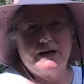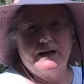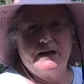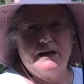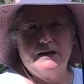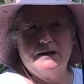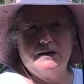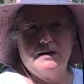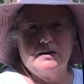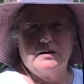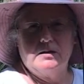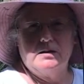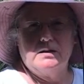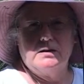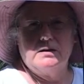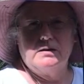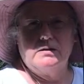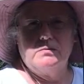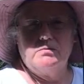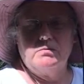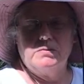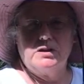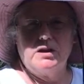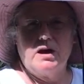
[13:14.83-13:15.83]
in
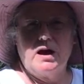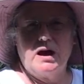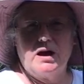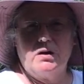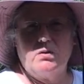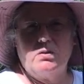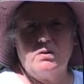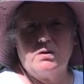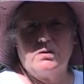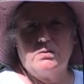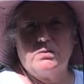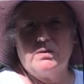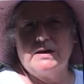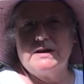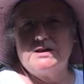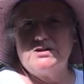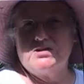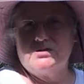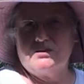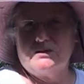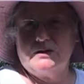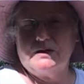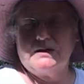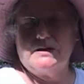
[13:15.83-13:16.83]
the block where we
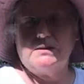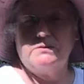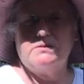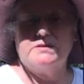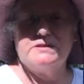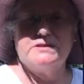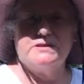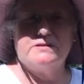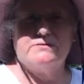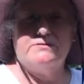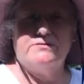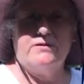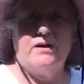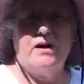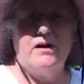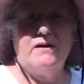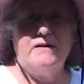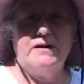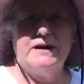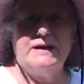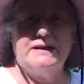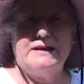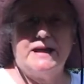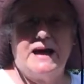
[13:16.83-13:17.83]
treated with
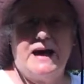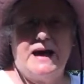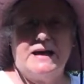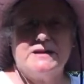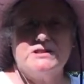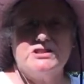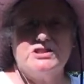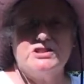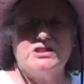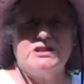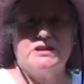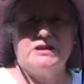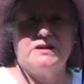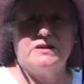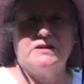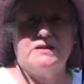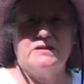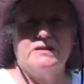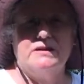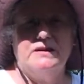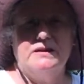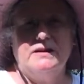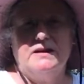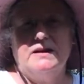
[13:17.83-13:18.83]
Safari last
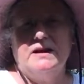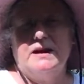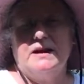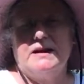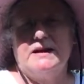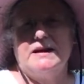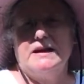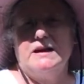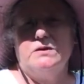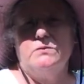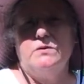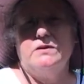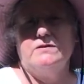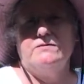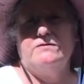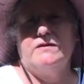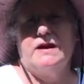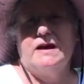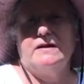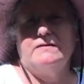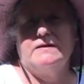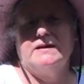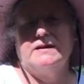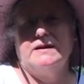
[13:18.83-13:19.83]
year, again we
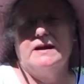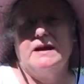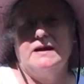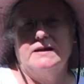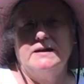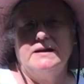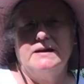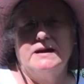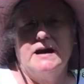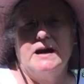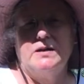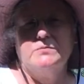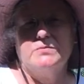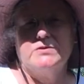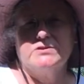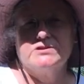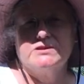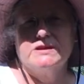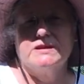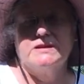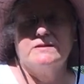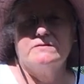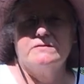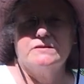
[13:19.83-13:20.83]
found that
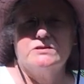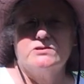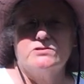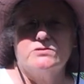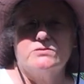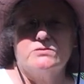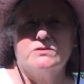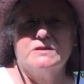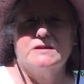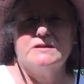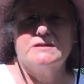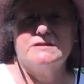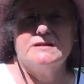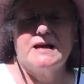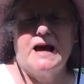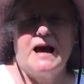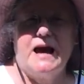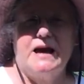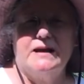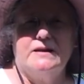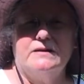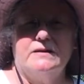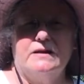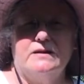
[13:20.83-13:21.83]
99% of the trees
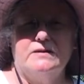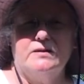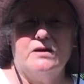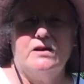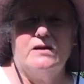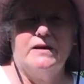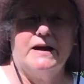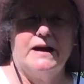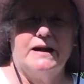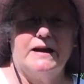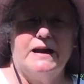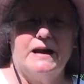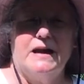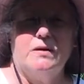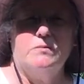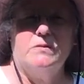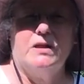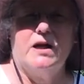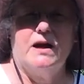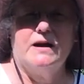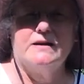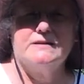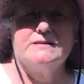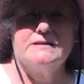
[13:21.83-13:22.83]
had elongate
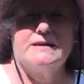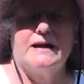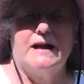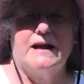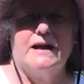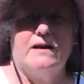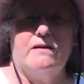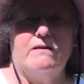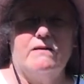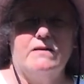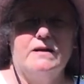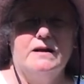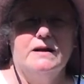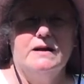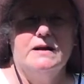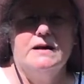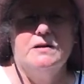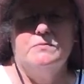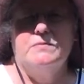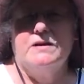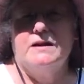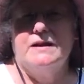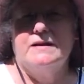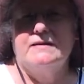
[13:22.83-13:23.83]
hemlock scale,
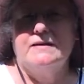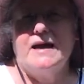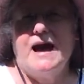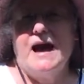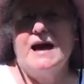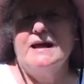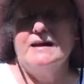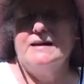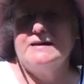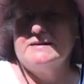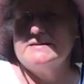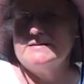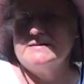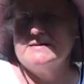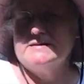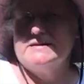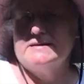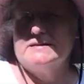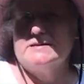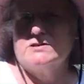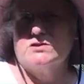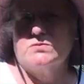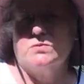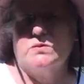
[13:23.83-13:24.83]
but in that
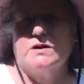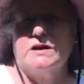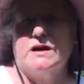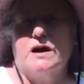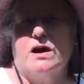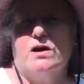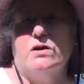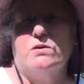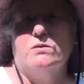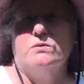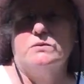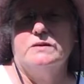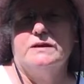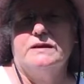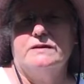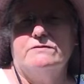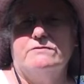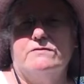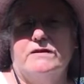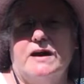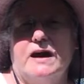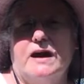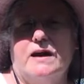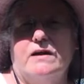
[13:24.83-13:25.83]
instance we only
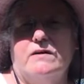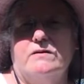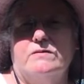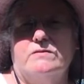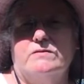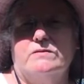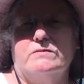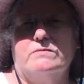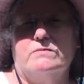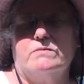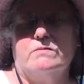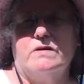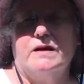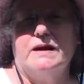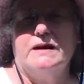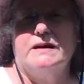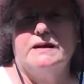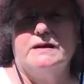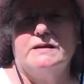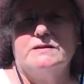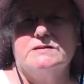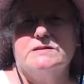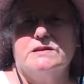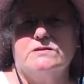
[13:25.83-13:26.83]
found
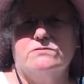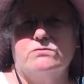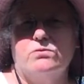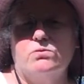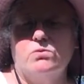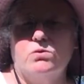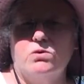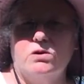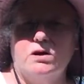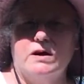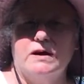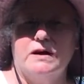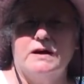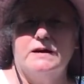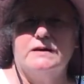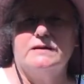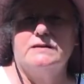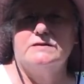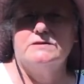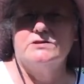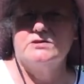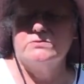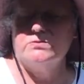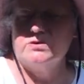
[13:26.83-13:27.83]
ratings of
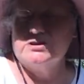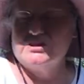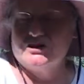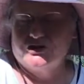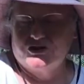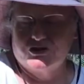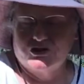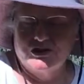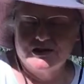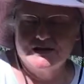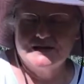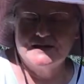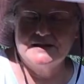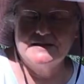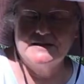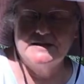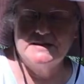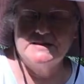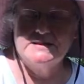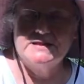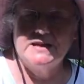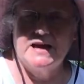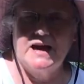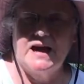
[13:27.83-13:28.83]
1, which is just the
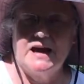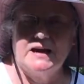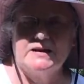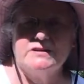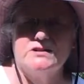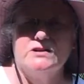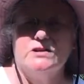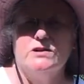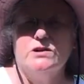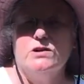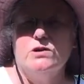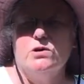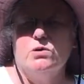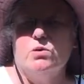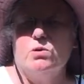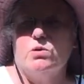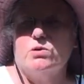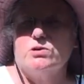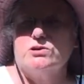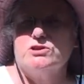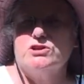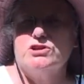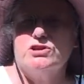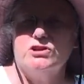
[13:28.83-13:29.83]
detect,
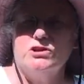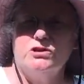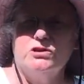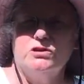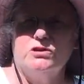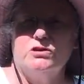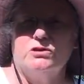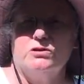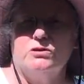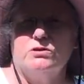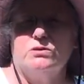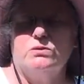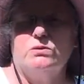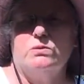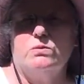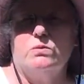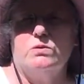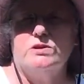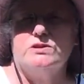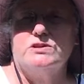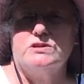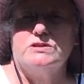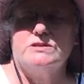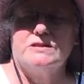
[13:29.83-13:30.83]
or 2,
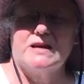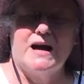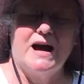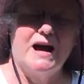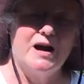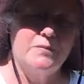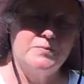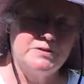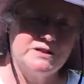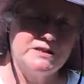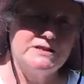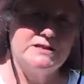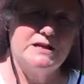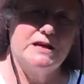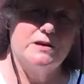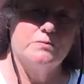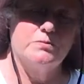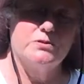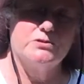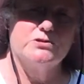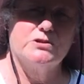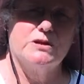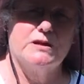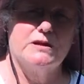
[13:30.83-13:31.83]
which is up to
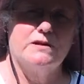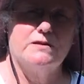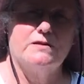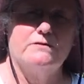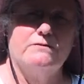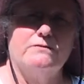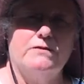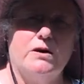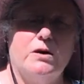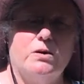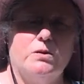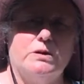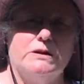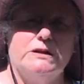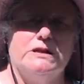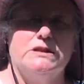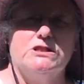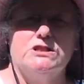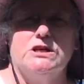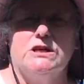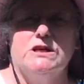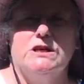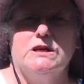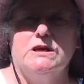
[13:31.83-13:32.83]
10% of the
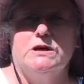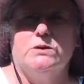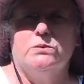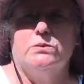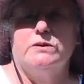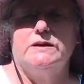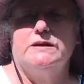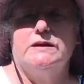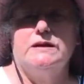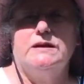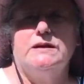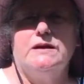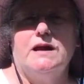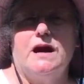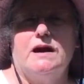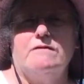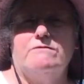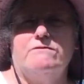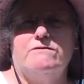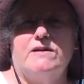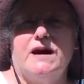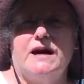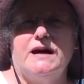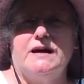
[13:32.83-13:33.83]
foliage. We did
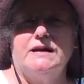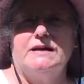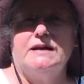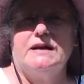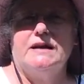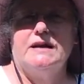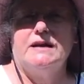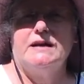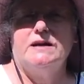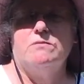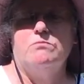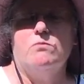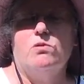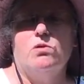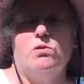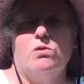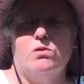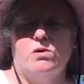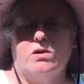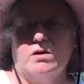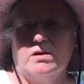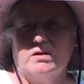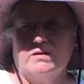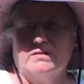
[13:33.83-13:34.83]
not find any
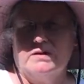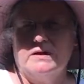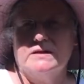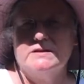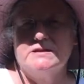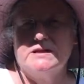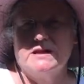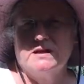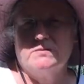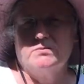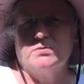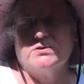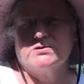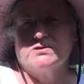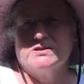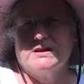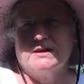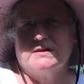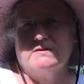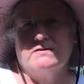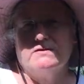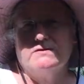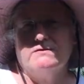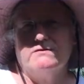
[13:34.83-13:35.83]
more than
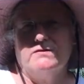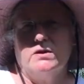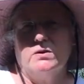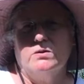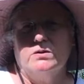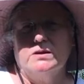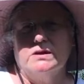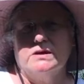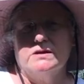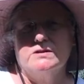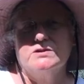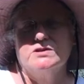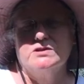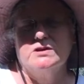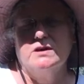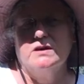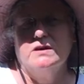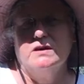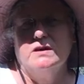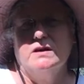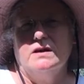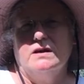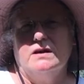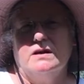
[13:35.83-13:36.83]
10% of the foliage
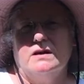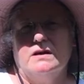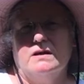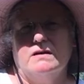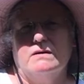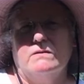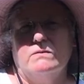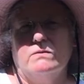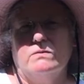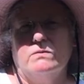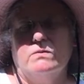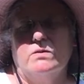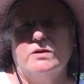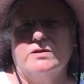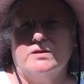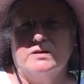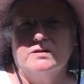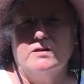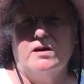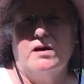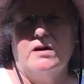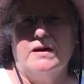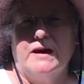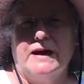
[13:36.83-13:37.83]
with
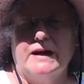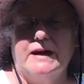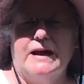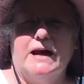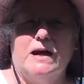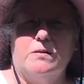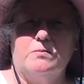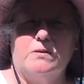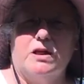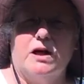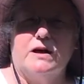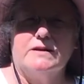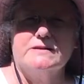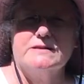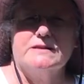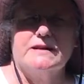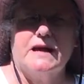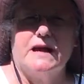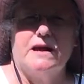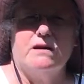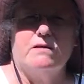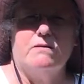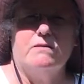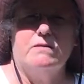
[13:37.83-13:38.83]
elongate hemlock
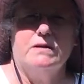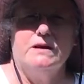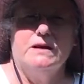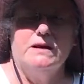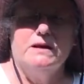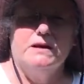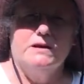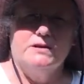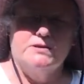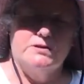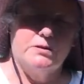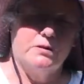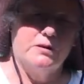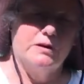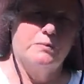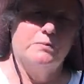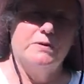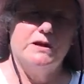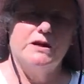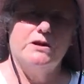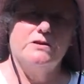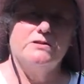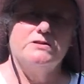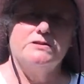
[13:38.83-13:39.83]
scale. So it
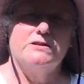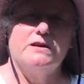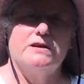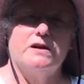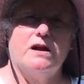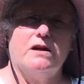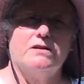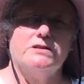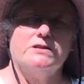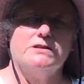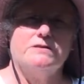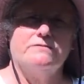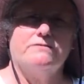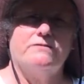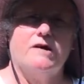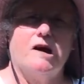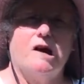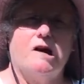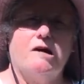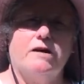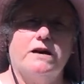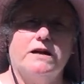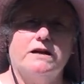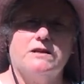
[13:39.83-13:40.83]
appears that our
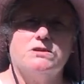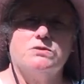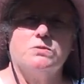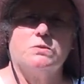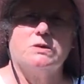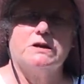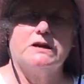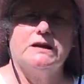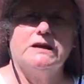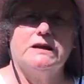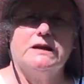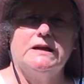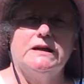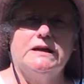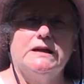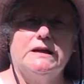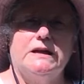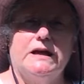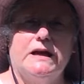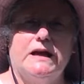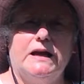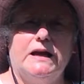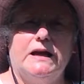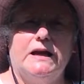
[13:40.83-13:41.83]
Safari is
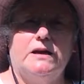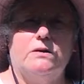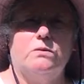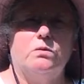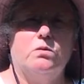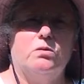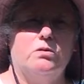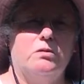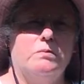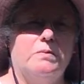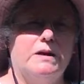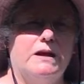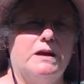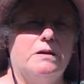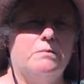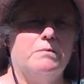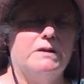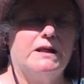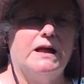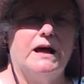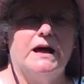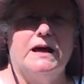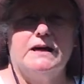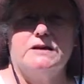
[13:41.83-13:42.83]
working, and we'll be
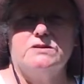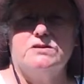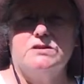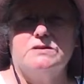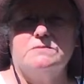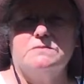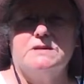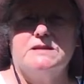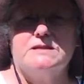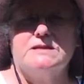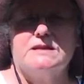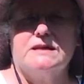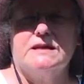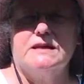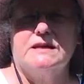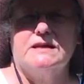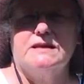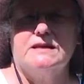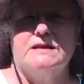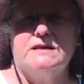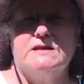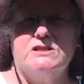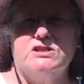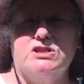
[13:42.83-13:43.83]
applying treatments
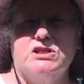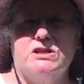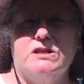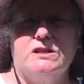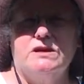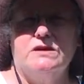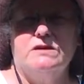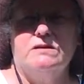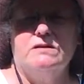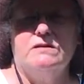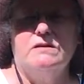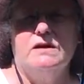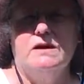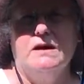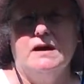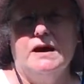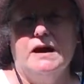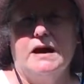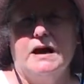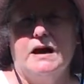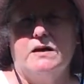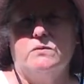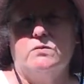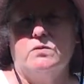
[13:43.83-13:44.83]
again this year,
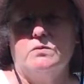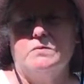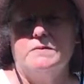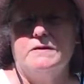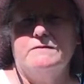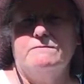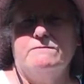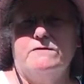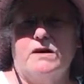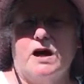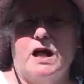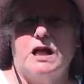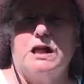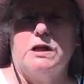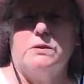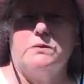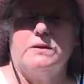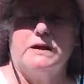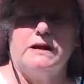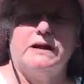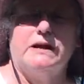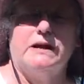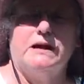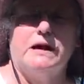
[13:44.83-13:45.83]
and we'll be
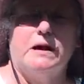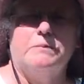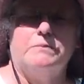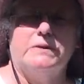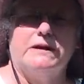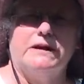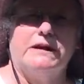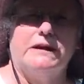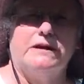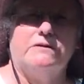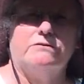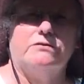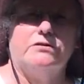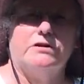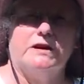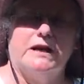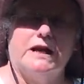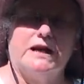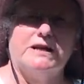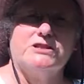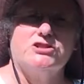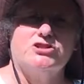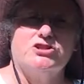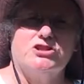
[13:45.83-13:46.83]
following it up again for
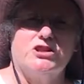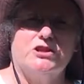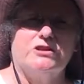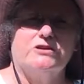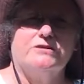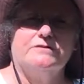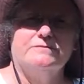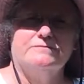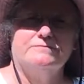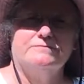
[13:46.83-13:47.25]
next year.